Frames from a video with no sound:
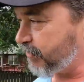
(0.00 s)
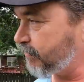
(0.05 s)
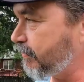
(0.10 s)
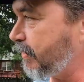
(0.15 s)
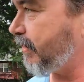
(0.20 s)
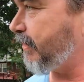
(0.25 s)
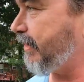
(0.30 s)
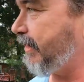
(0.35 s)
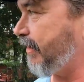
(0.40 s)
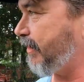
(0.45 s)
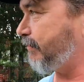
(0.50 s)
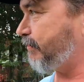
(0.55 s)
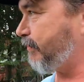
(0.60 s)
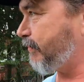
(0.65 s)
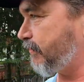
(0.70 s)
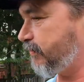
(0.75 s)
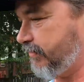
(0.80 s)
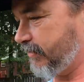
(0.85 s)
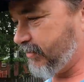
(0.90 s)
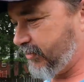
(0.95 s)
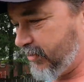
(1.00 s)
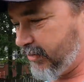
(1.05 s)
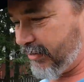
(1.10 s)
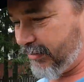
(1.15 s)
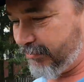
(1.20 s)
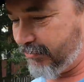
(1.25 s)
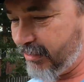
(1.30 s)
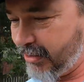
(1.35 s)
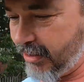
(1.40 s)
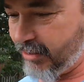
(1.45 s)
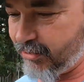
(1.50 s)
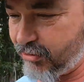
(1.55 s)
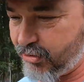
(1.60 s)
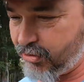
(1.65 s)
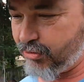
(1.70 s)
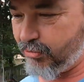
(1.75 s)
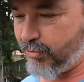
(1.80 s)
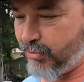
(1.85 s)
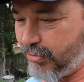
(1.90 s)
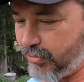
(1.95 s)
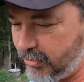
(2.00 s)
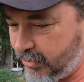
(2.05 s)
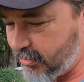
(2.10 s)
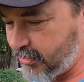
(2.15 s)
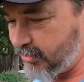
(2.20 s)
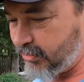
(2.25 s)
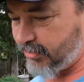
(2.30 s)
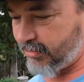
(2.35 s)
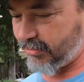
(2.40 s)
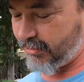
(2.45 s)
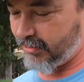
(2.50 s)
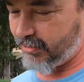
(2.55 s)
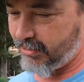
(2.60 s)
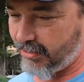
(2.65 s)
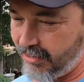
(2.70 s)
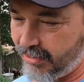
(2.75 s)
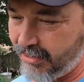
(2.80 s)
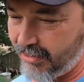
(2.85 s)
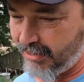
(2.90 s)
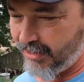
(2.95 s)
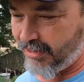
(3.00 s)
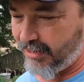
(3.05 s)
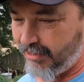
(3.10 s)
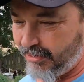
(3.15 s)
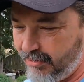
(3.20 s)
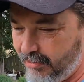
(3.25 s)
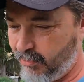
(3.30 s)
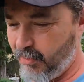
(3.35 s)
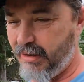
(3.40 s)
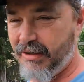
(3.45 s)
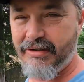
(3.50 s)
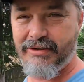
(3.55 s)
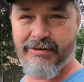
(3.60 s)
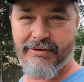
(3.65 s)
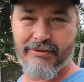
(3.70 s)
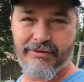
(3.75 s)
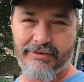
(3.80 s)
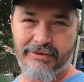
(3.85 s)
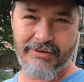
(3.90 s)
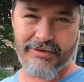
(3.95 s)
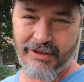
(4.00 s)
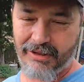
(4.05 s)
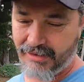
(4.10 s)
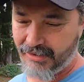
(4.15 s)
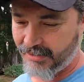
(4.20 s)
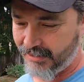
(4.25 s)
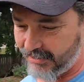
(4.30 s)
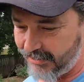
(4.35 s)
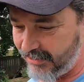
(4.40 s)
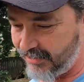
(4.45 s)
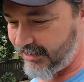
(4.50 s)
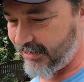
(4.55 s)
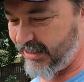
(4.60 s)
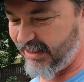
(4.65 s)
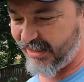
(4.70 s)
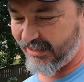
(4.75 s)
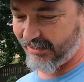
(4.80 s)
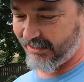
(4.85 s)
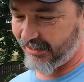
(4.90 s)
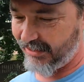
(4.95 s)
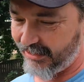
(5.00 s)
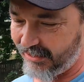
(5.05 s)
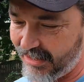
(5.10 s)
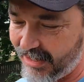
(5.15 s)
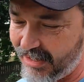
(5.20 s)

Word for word: small animals, for chipmunks, squirrels, or weasels, anything in